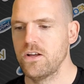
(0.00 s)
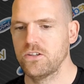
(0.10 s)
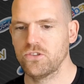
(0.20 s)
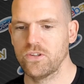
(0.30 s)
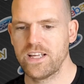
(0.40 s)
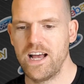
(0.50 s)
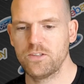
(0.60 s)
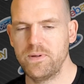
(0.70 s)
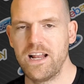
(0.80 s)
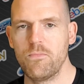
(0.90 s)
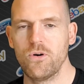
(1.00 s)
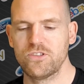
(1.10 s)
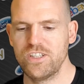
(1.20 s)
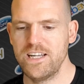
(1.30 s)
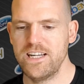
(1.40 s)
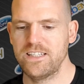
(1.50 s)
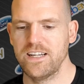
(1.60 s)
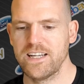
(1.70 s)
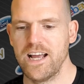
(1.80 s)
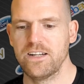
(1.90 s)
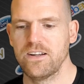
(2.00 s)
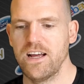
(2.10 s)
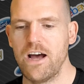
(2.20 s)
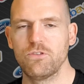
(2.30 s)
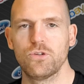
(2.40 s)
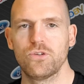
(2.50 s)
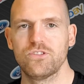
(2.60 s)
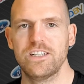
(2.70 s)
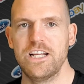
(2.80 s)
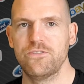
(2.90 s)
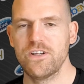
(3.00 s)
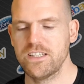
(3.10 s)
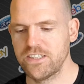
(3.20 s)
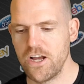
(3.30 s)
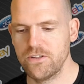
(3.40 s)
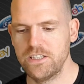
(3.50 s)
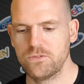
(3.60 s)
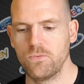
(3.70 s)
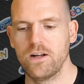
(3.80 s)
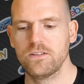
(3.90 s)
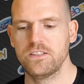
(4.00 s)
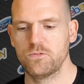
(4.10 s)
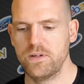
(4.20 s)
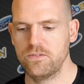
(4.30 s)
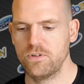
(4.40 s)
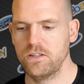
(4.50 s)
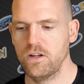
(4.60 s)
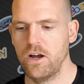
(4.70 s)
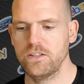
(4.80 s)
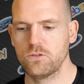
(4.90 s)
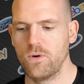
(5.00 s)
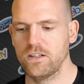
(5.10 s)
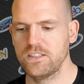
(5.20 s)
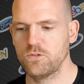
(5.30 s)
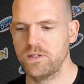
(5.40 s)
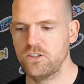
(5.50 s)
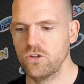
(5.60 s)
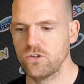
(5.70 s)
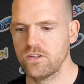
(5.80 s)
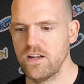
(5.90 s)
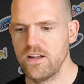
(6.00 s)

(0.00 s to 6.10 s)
So the car's been MOT'd. Again, have a look underneath it, see how this welding's been done.